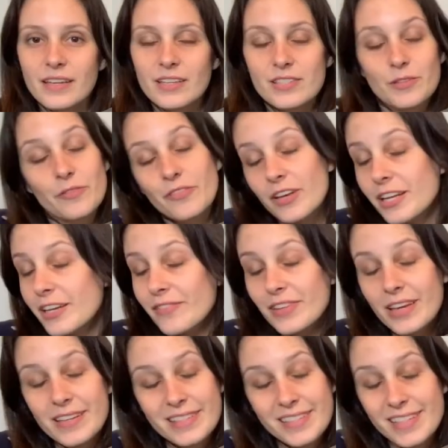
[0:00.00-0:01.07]
So if any of
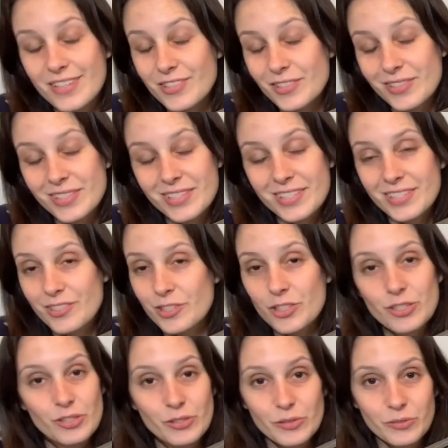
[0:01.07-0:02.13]
that is an interest to
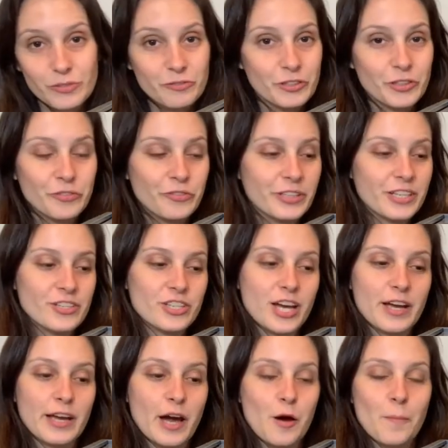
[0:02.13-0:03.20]
you, feel free to
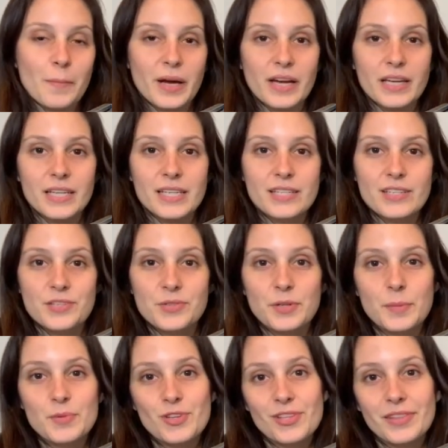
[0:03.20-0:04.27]
check out my
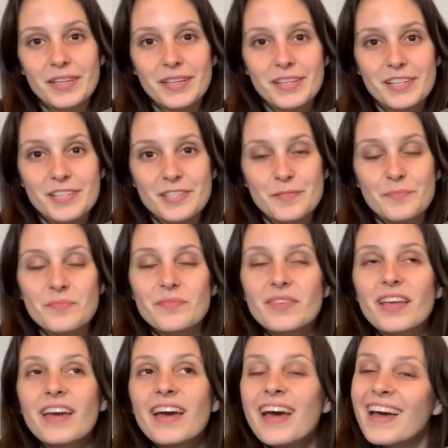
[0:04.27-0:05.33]
description links.
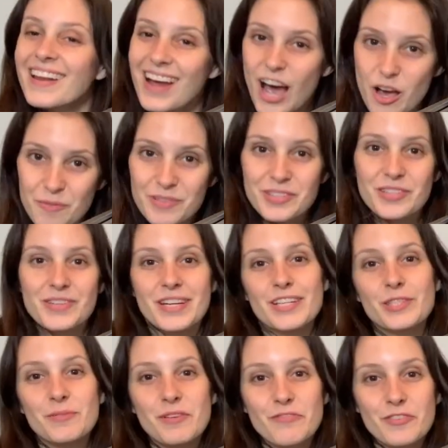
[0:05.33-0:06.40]
And I will see you
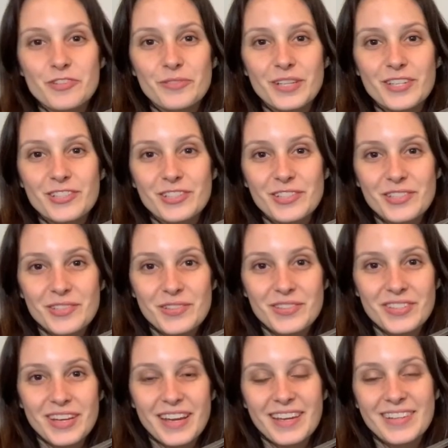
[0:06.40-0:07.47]
next week for Tarantula
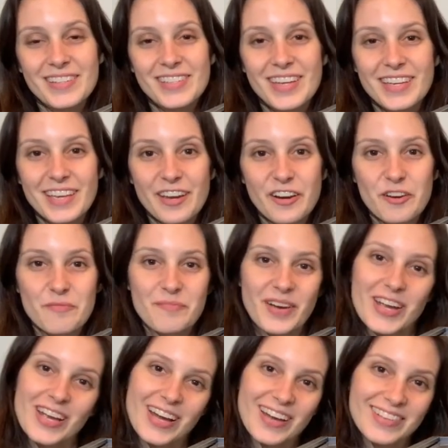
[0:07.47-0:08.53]
Tuesday. Take care.
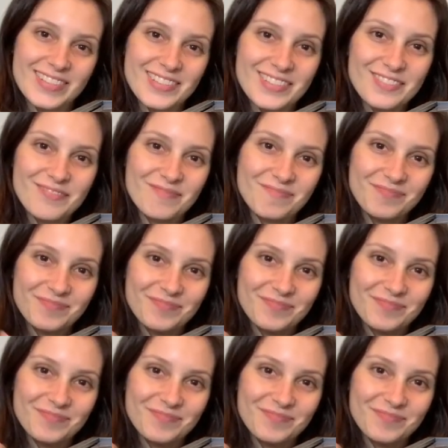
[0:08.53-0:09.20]
Bye, guys.